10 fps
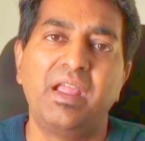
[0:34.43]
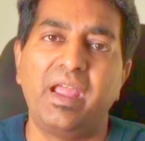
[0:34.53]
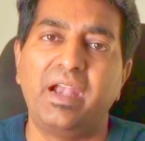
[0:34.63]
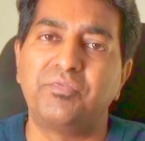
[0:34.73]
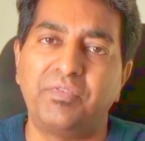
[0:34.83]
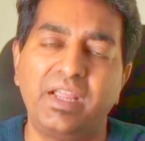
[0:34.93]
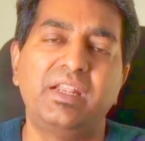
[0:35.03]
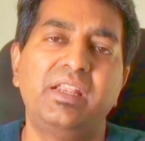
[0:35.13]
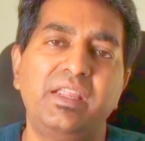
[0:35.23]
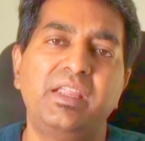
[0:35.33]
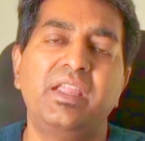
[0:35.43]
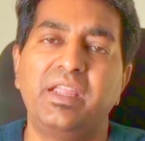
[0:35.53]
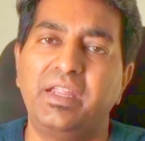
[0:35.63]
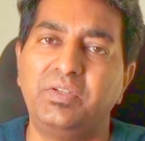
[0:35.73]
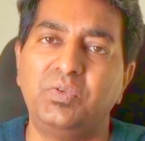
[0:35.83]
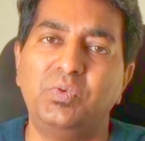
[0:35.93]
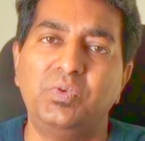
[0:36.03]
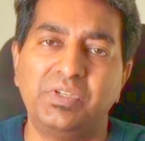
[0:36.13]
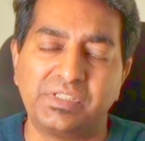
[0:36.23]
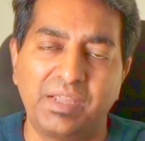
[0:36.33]
and finally into
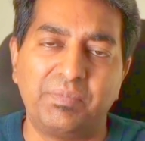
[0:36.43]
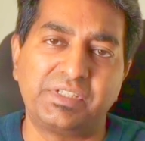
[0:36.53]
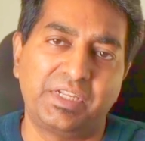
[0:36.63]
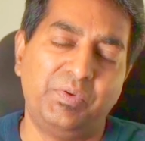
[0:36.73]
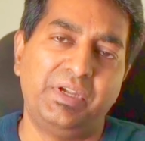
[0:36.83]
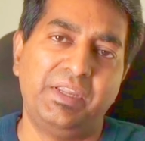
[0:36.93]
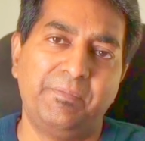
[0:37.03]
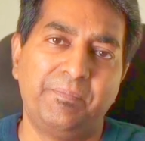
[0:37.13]
cybersecurity.